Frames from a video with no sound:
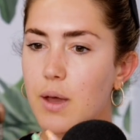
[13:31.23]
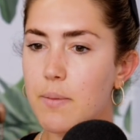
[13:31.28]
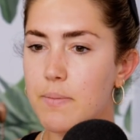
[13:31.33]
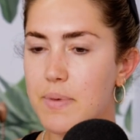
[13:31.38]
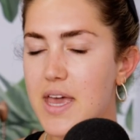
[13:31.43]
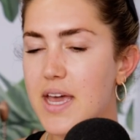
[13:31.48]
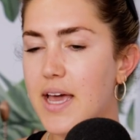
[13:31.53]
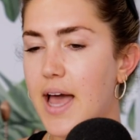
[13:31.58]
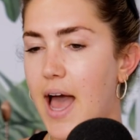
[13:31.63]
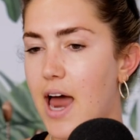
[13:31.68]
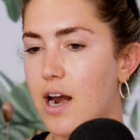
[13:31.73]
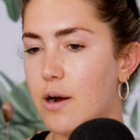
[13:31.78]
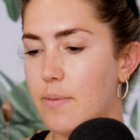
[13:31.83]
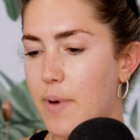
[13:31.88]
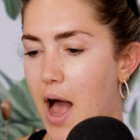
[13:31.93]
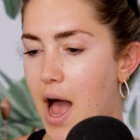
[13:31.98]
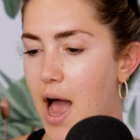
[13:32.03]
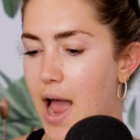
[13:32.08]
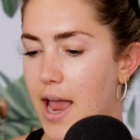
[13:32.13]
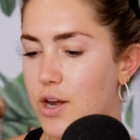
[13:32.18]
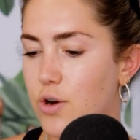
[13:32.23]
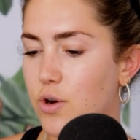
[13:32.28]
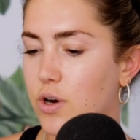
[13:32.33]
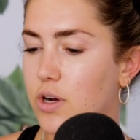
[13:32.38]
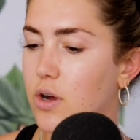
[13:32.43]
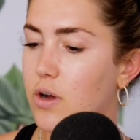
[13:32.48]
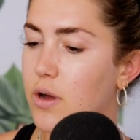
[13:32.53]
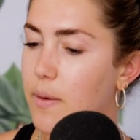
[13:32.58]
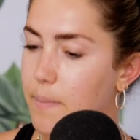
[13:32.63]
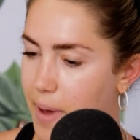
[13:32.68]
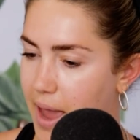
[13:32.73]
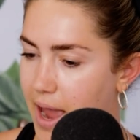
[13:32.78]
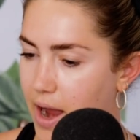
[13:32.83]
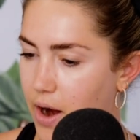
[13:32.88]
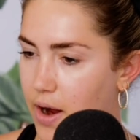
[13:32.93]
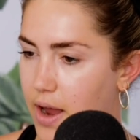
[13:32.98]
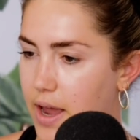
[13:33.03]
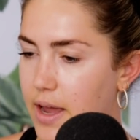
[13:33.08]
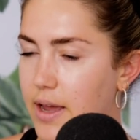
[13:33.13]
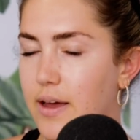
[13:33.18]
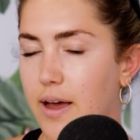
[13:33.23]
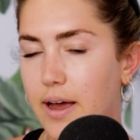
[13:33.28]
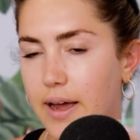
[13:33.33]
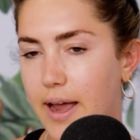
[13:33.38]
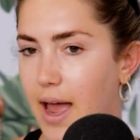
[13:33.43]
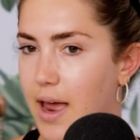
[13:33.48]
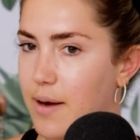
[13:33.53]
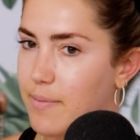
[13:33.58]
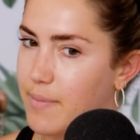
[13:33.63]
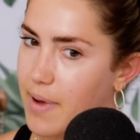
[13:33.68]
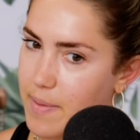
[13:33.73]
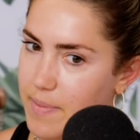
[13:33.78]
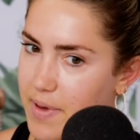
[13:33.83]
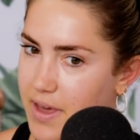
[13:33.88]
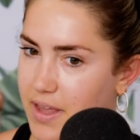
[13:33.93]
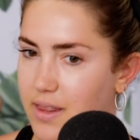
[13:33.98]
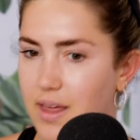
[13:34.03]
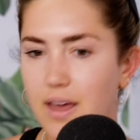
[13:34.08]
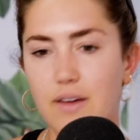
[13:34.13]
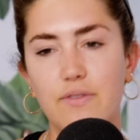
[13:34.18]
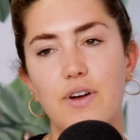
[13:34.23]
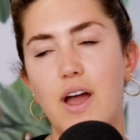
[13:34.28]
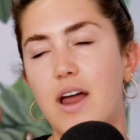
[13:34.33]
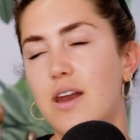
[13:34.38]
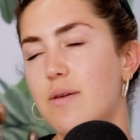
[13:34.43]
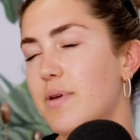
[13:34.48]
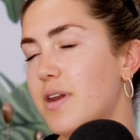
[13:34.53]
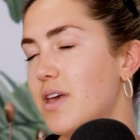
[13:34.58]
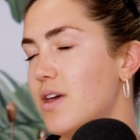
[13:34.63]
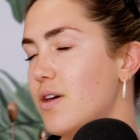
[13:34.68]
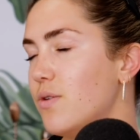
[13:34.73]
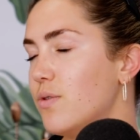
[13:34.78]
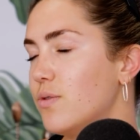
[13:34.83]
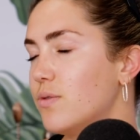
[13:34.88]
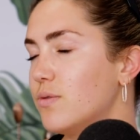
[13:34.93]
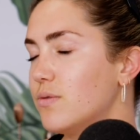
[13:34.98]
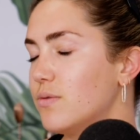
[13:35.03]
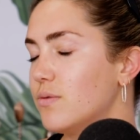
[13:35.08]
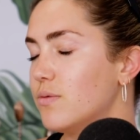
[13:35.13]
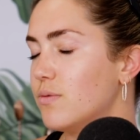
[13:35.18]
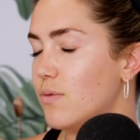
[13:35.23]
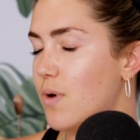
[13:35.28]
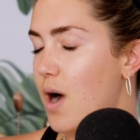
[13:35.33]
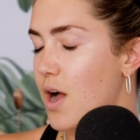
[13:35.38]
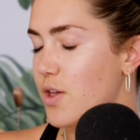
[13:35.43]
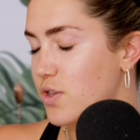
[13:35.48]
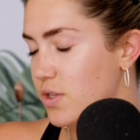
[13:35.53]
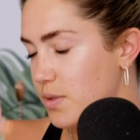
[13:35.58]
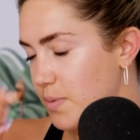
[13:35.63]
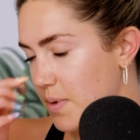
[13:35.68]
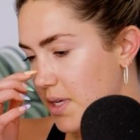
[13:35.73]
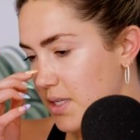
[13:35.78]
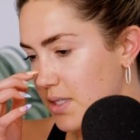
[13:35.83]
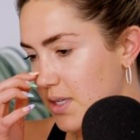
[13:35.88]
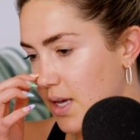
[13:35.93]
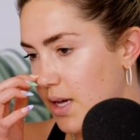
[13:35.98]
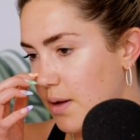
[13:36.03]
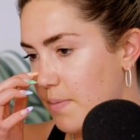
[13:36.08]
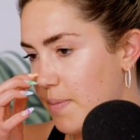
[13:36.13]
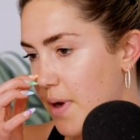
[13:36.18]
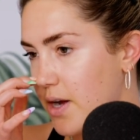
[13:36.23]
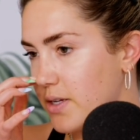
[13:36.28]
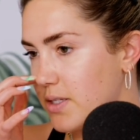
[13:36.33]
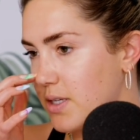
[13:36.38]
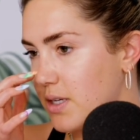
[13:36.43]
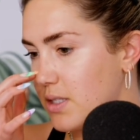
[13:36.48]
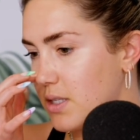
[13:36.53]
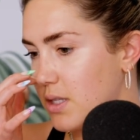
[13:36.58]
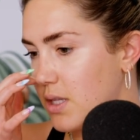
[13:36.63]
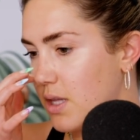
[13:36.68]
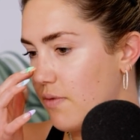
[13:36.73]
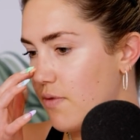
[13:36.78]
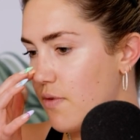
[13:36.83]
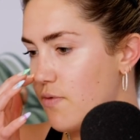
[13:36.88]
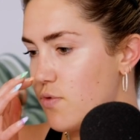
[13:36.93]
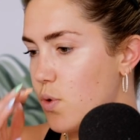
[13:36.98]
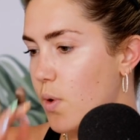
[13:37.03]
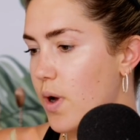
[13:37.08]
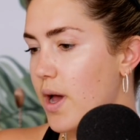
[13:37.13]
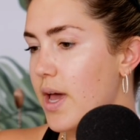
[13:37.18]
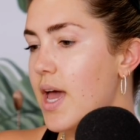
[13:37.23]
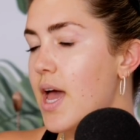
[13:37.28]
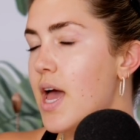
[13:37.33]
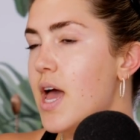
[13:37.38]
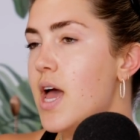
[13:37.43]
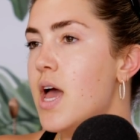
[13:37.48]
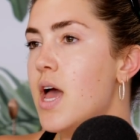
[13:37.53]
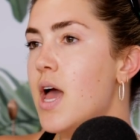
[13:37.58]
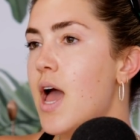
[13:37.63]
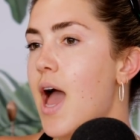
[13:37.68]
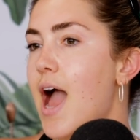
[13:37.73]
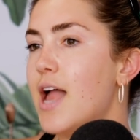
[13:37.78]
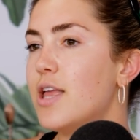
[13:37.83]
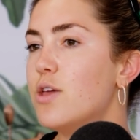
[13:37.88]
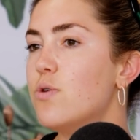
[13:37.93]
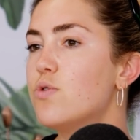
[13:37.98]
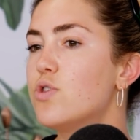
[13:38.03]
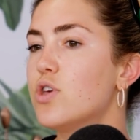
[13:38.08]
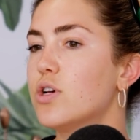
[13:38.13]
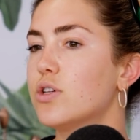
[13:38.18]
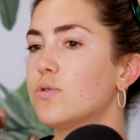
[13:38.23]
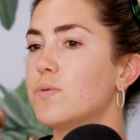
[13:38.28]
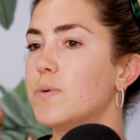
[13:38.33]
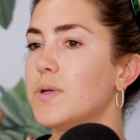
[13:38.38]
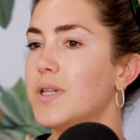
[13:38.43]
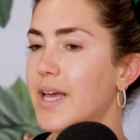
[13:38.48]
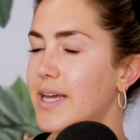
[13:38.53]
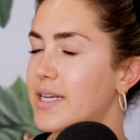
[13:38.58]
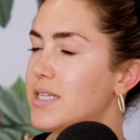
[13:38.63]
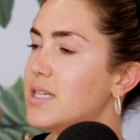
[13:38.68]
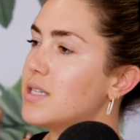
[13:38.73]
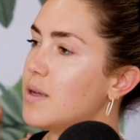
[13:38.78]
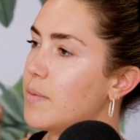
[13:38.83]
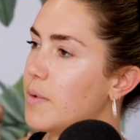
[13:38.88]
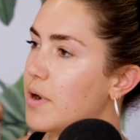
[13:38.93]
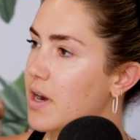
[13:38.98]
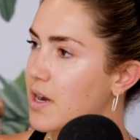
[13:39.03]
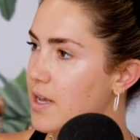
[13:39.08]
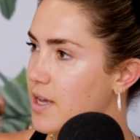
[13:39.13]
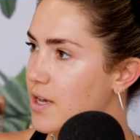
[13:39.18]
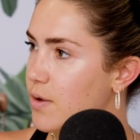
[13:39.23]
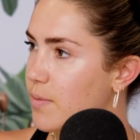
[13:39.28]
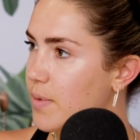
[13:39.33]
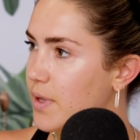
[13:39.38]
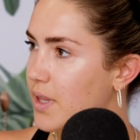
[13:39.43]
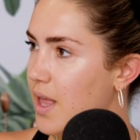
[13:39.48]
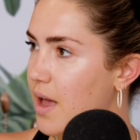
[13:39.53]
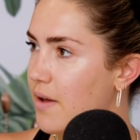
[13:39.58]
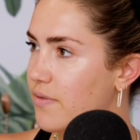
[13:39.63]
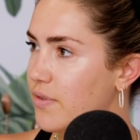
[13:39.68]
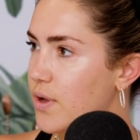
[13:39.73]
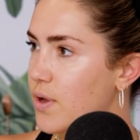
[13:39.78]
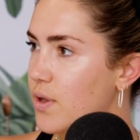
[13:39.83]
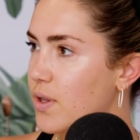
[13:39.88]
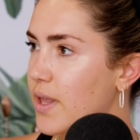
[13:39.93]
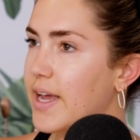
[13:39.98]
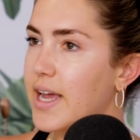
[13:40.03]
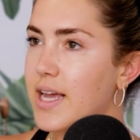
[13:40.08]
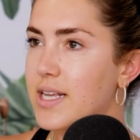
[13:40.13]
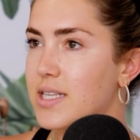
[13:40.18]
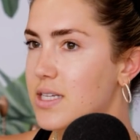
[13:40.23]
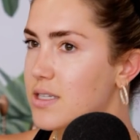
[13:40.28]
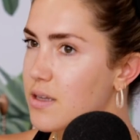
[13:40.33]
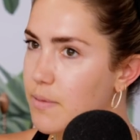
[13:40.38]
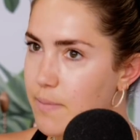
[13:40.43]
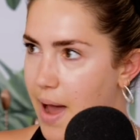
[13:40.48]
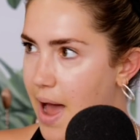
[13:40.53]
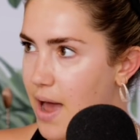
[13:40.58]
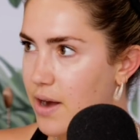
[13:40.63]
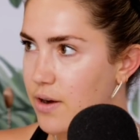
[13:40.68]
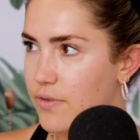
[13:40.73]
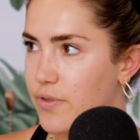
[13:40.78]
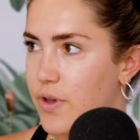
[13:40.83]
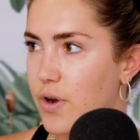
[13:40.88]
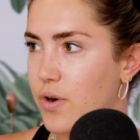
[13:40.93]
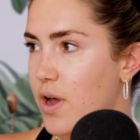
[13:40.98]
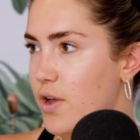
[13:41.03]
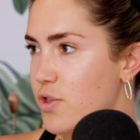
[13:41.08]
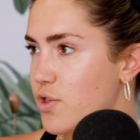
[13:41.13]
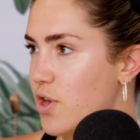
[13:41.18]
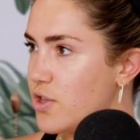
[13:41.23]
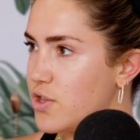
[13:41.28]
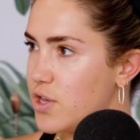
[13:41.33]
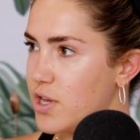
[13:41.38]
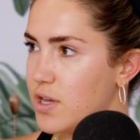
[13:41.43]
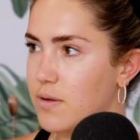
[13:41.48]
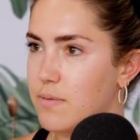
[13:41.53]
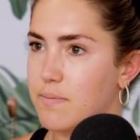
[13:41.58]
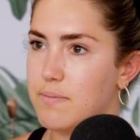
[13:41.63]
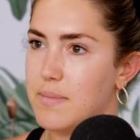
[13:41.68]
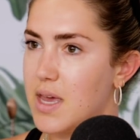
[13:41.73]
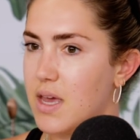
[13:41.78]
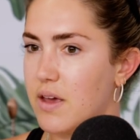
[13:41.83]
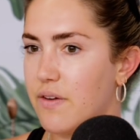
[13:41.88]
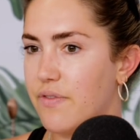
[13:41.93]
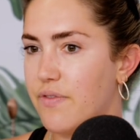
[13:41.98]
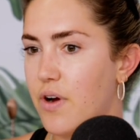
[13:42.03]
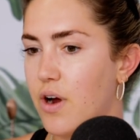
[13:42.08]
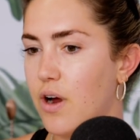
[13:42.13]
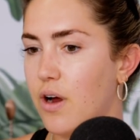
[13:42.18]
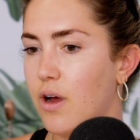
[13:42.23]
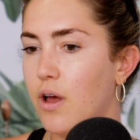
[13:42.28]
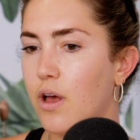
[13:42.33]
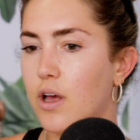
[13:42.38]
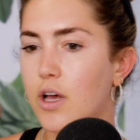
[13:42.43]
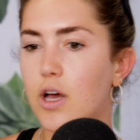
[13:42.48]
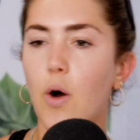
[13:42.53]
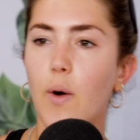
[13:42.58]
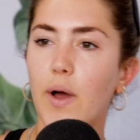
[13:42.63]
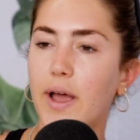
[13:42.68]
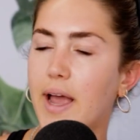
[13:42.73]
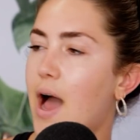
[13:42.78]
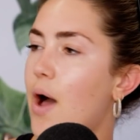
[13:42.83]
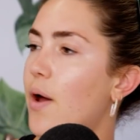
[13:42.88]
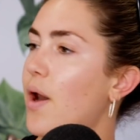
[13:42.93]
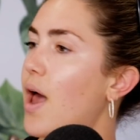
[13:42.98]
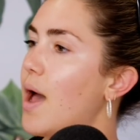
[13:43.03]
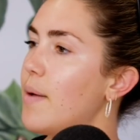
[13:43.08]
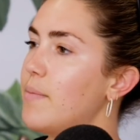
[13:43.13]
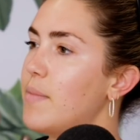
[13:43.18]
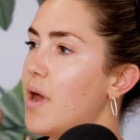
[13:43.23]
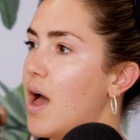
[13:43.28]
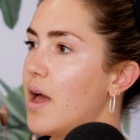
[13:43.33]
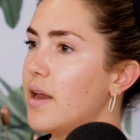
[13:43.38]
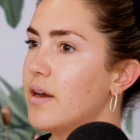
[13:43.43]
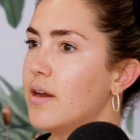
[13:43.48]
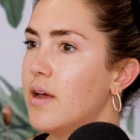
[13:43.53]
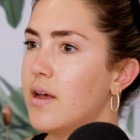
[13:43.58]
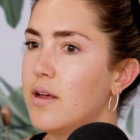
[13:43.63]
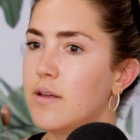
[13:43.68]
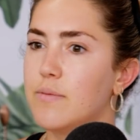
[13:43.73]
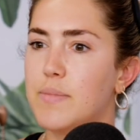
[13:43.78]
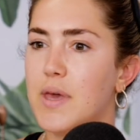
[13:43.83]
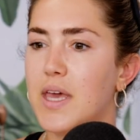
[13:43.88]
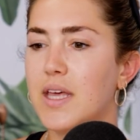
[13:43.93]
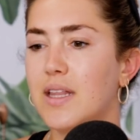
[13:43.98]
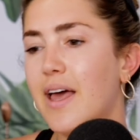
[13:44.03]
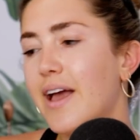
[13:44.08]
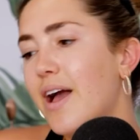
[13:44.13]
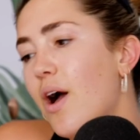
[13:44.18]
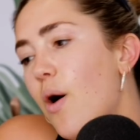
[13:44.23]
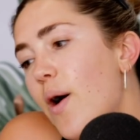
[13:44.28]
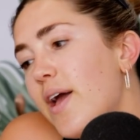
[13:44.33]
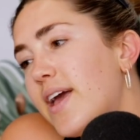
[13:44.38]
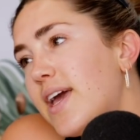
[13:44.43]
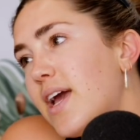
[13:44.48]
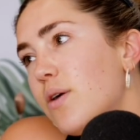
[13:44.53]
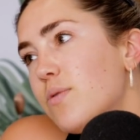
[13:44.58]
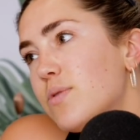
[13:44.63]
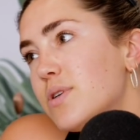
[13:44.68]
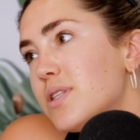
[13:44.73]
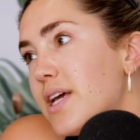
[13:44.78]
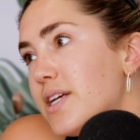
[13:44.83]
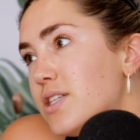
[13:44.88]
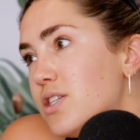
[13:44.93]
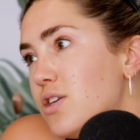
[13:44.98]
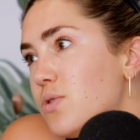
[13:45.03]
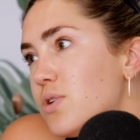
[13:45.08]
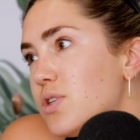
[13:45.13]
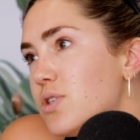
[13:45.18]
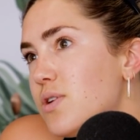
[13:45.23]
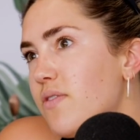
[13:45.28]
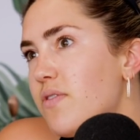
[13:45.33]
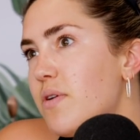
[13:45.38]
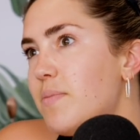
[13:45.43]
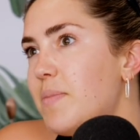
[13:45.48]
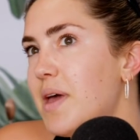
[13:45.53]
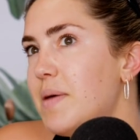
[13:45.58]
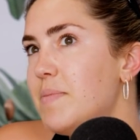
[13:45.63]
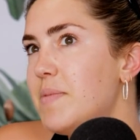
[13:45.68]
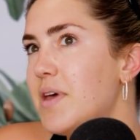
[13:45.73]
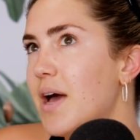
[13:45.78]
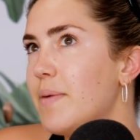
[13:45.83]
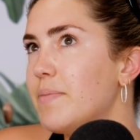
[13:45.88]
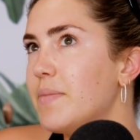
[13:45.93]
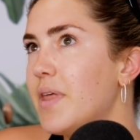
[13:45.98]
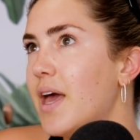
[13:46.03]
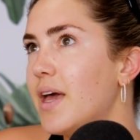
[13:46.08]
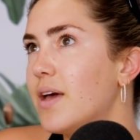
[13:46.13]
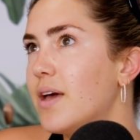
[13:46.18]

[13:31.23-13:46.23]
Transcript: being ahead or behind or comparing, again, my big thing for anybody who watches me is comparison is the thief of joy, and you just relate to someone on a human level, it doesn't matter. They're not judging me for going out. I'm not being oh, I can't relate to you because you have a baby. I'm